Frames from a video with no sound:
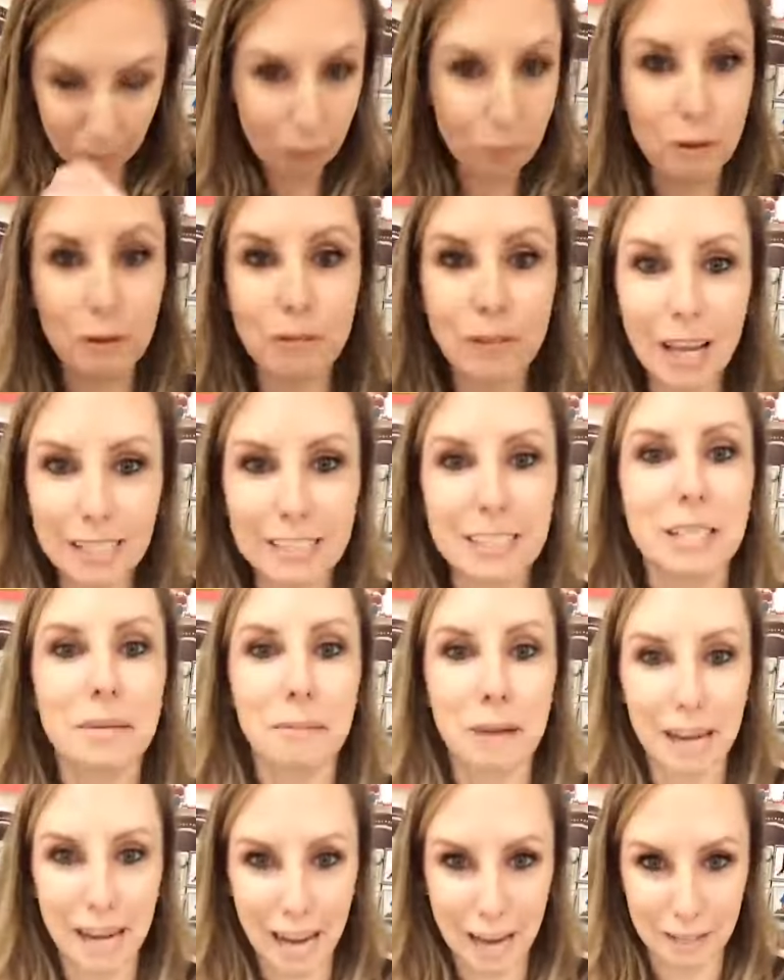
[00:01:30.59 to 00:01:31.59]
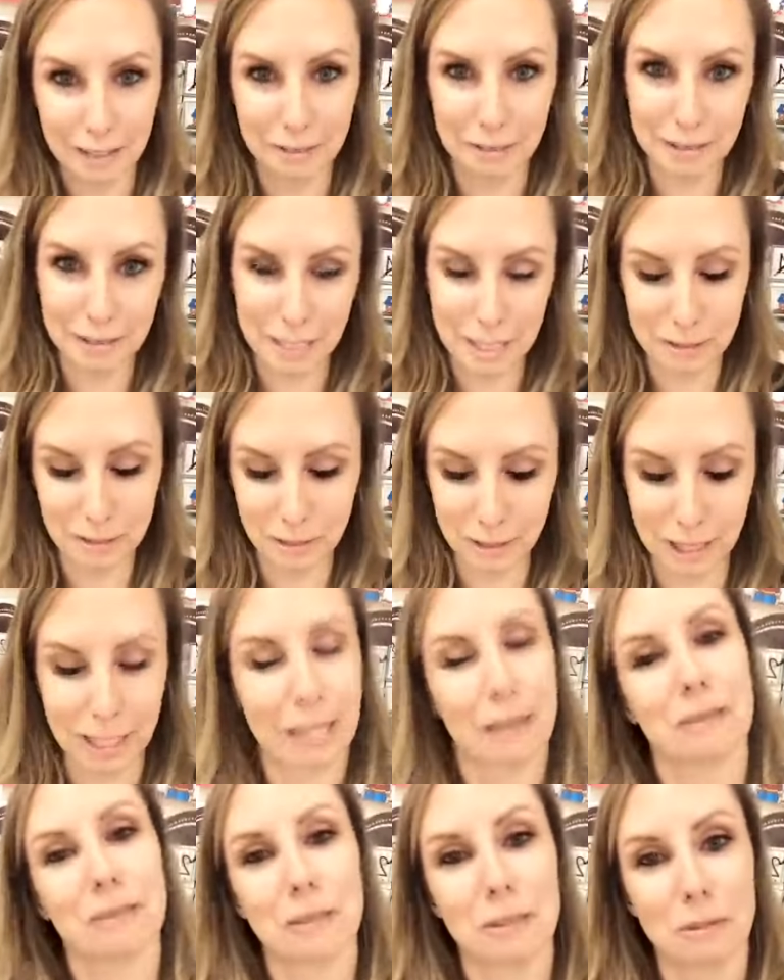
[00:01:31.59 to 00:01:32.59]
Reflecting about how you teach with
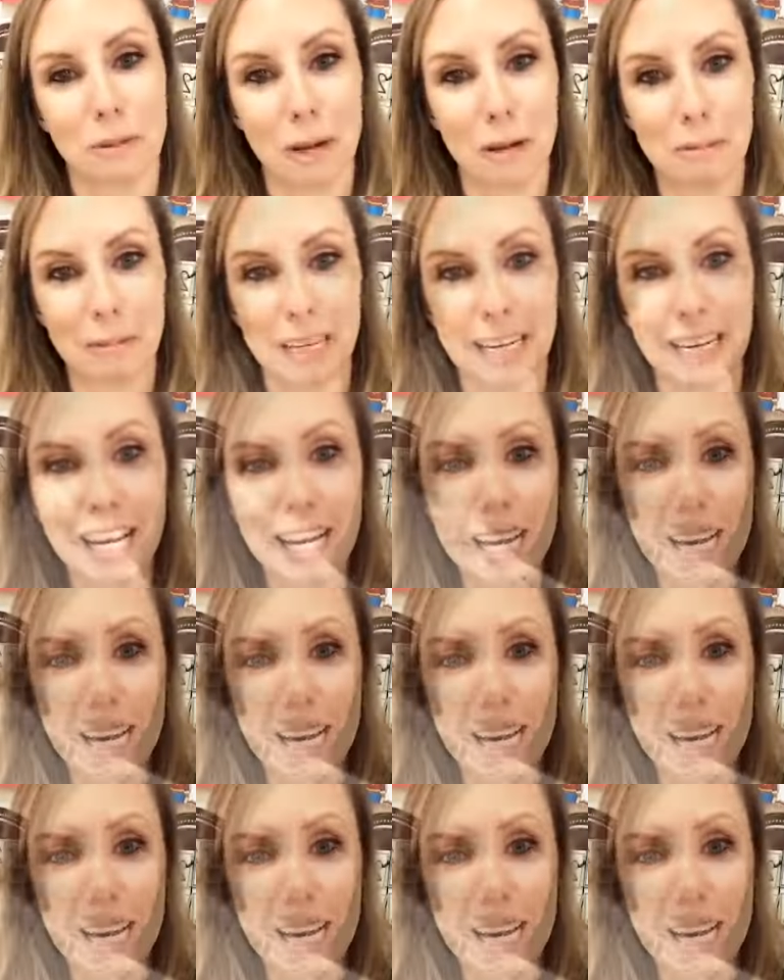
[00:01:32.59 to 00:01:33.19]
kiddos is what I mean.